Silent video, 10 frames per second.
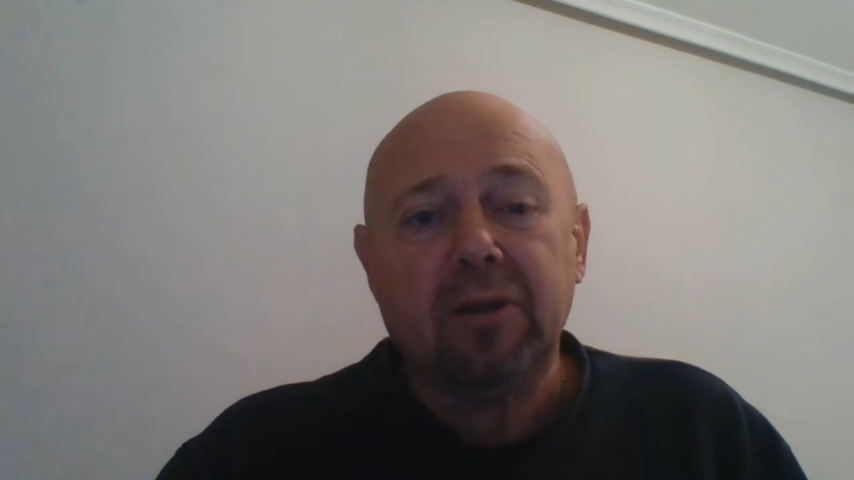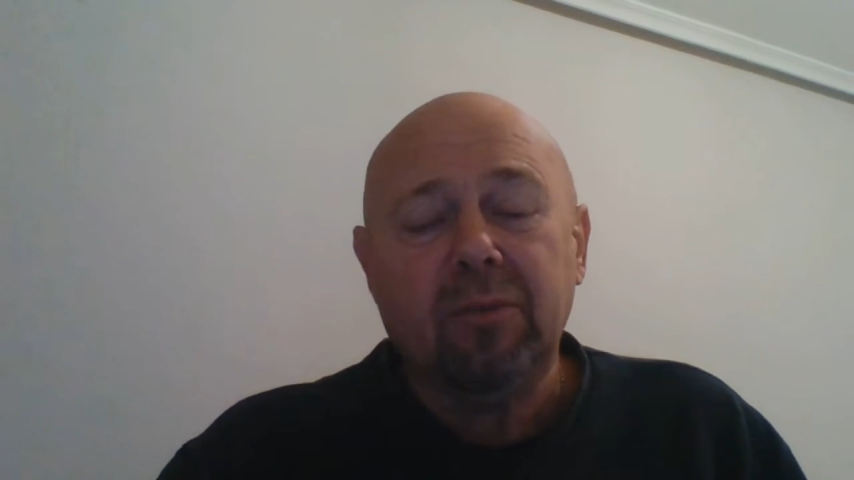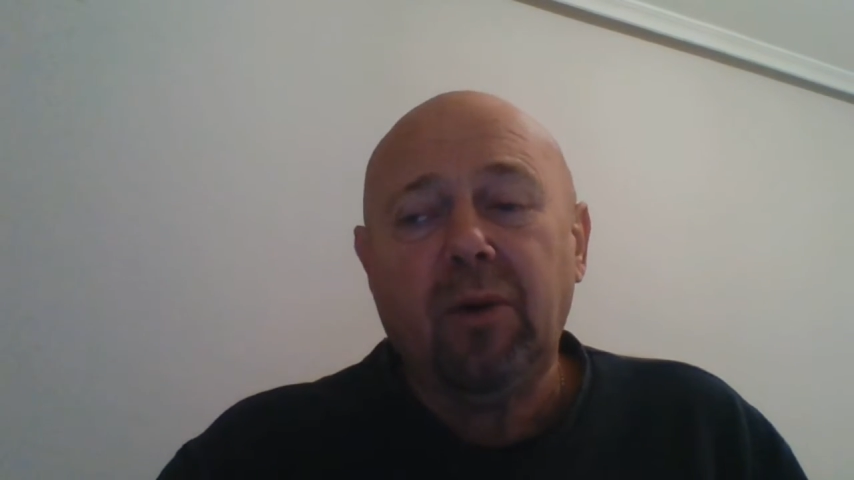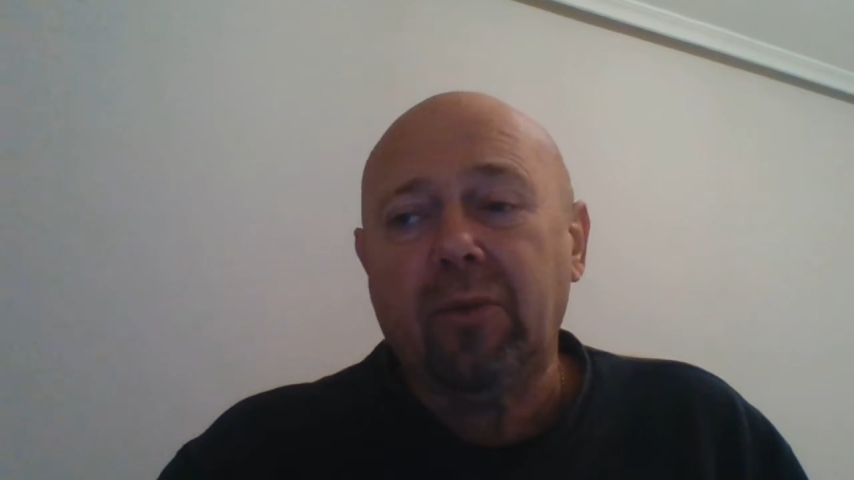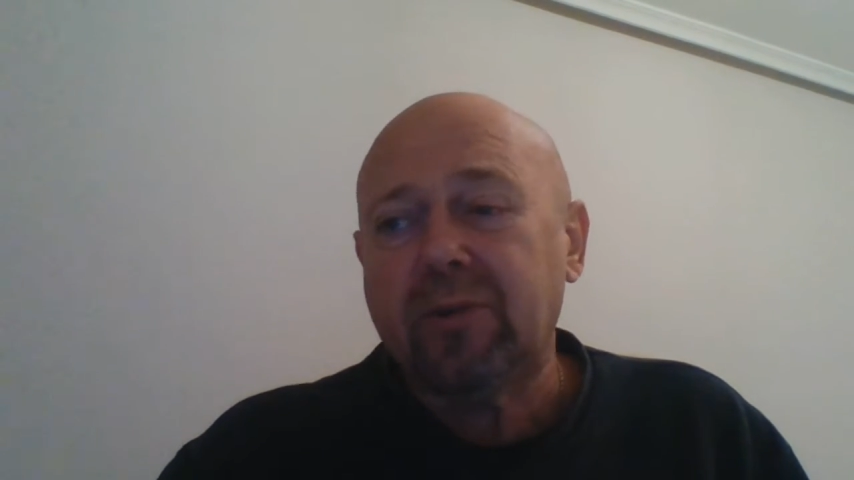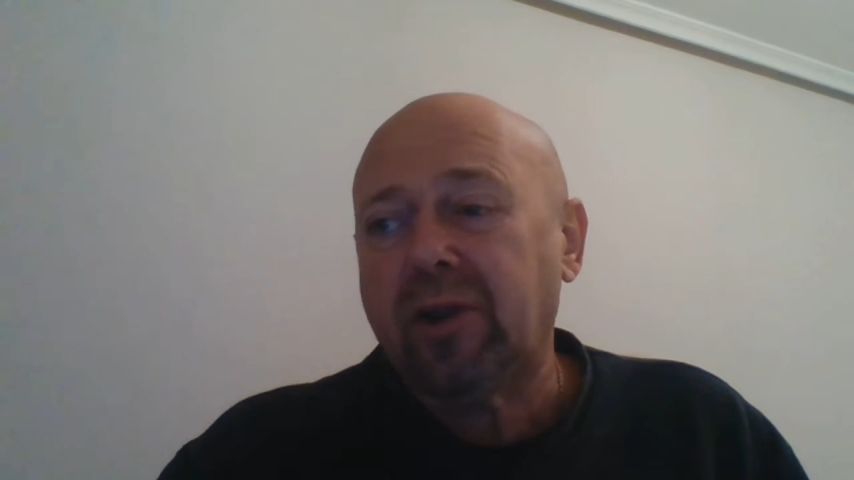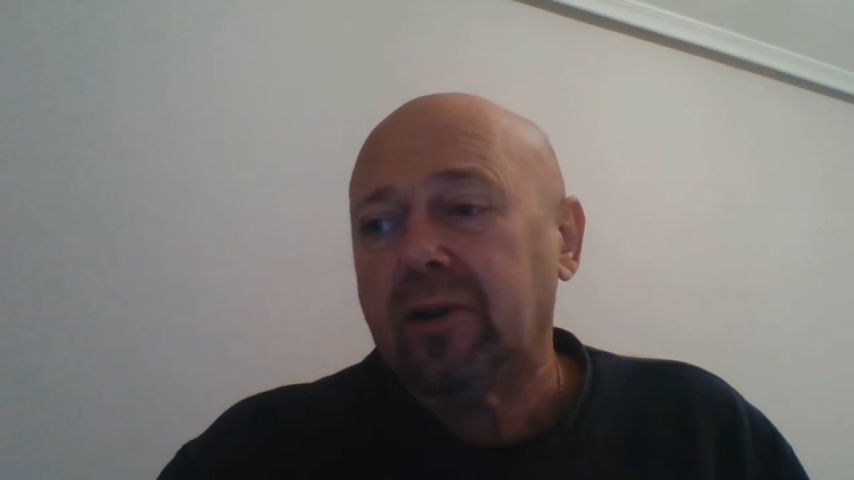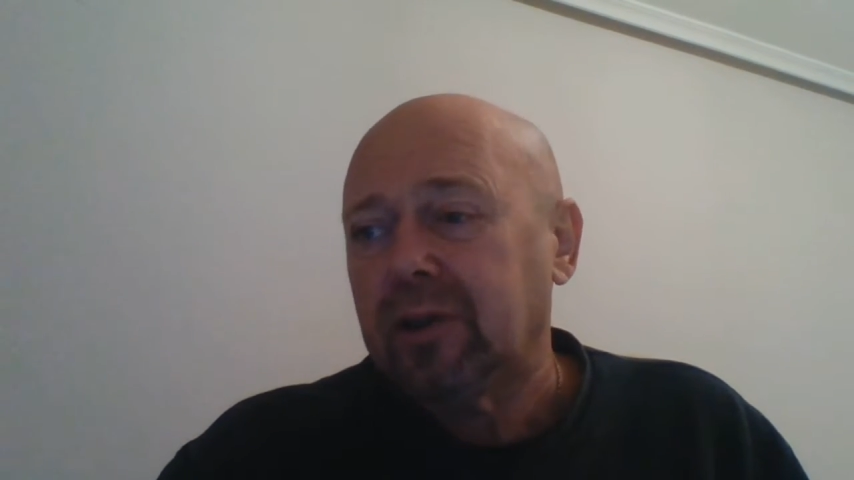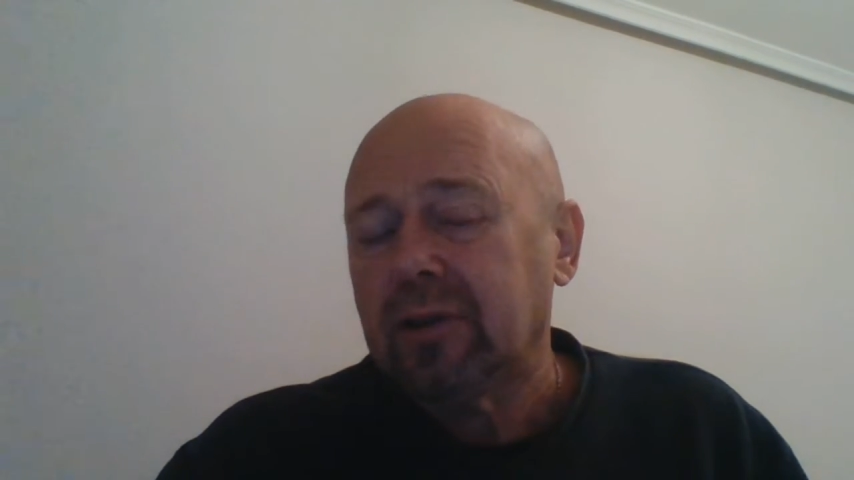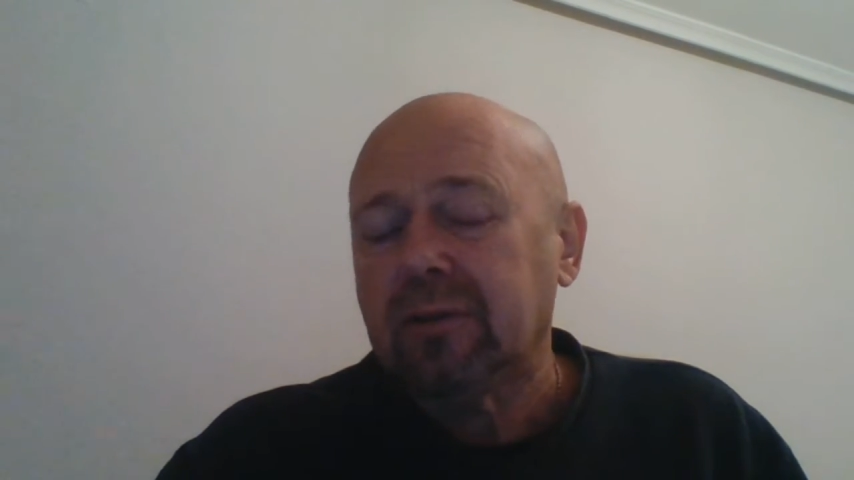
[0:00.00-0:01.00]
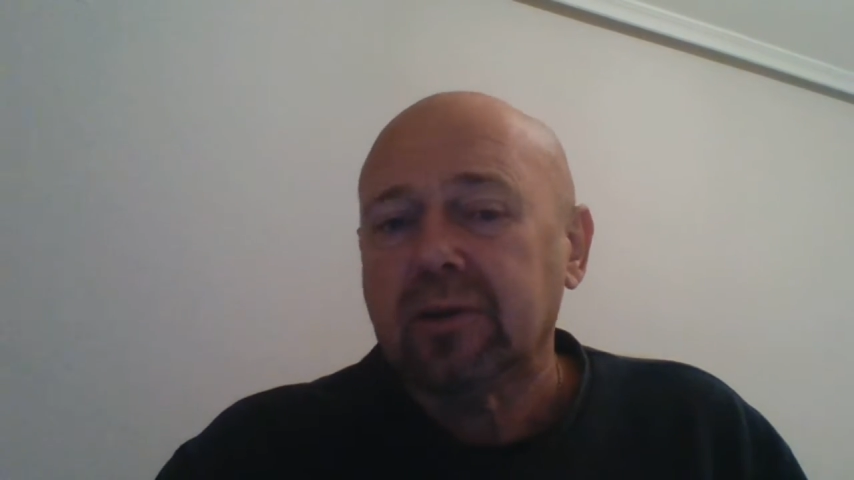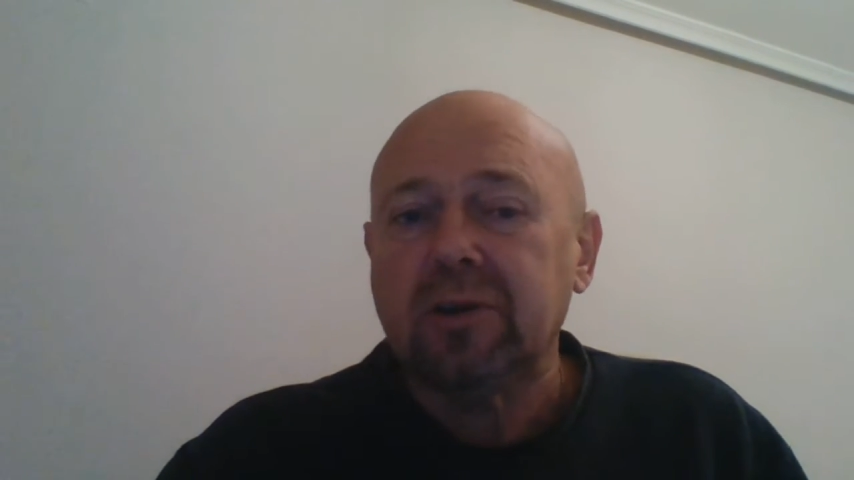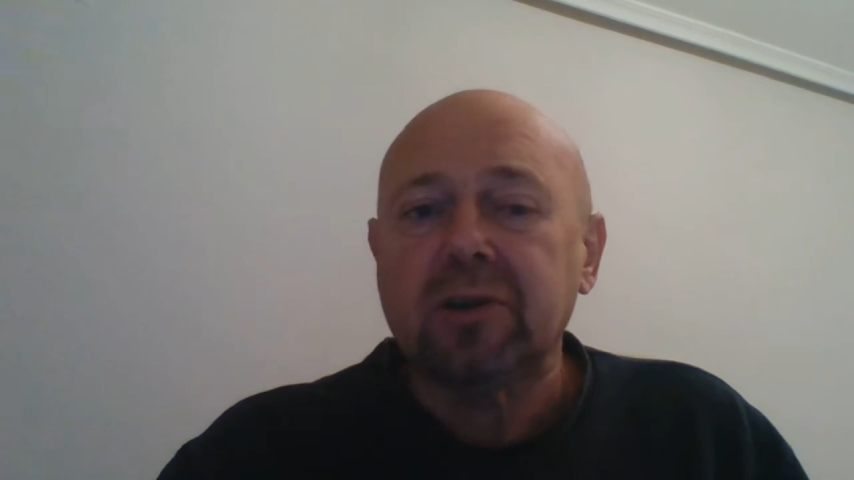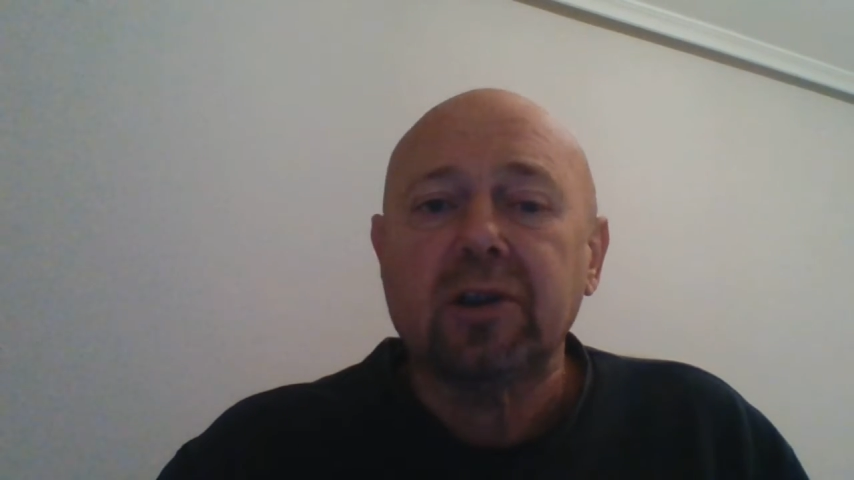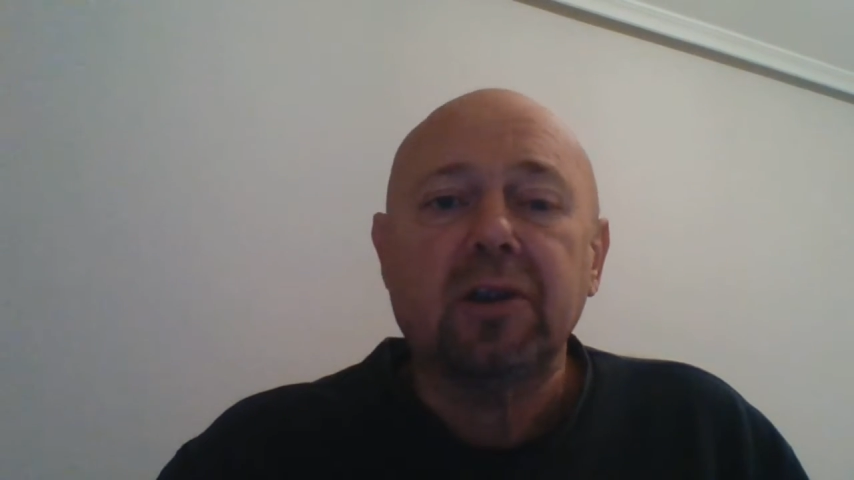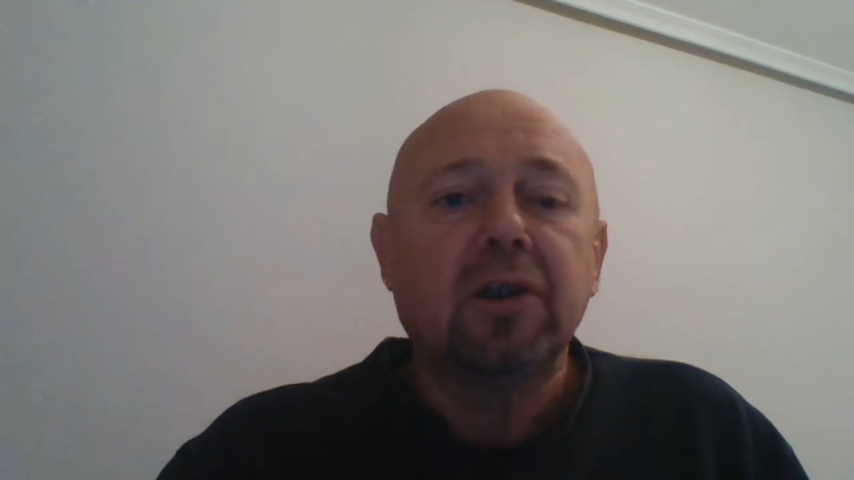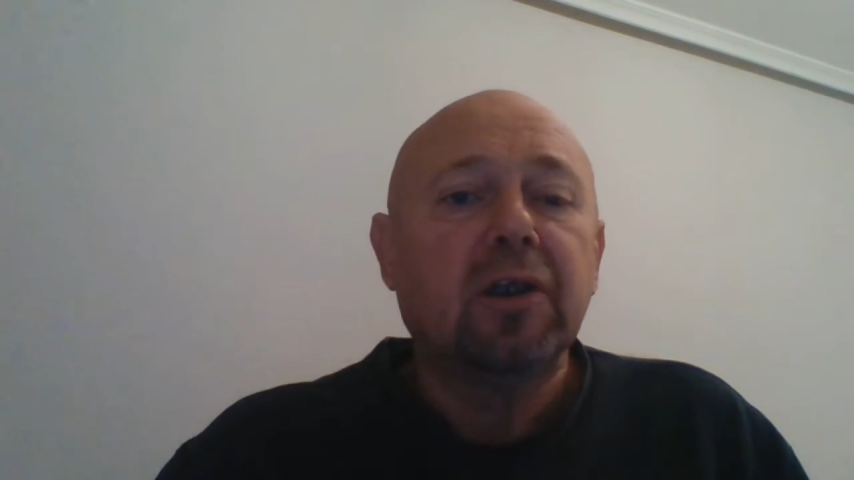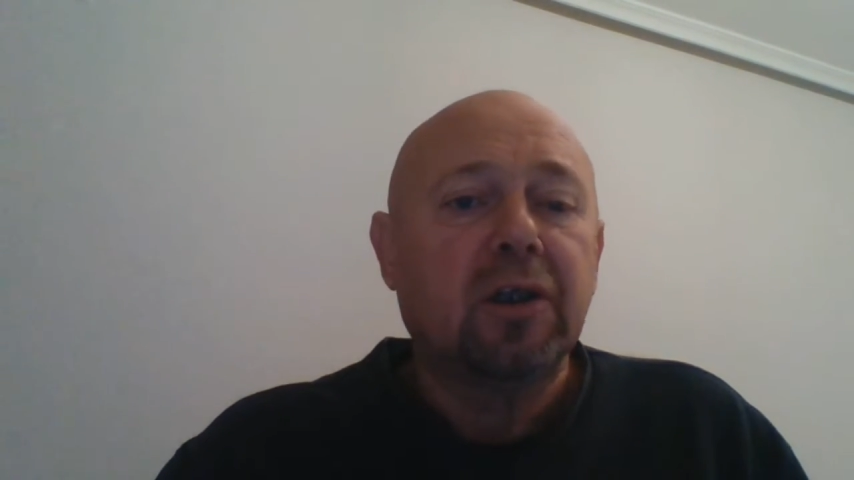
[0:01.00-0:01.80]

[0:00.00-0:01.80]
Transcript: your bottom dollar that you're using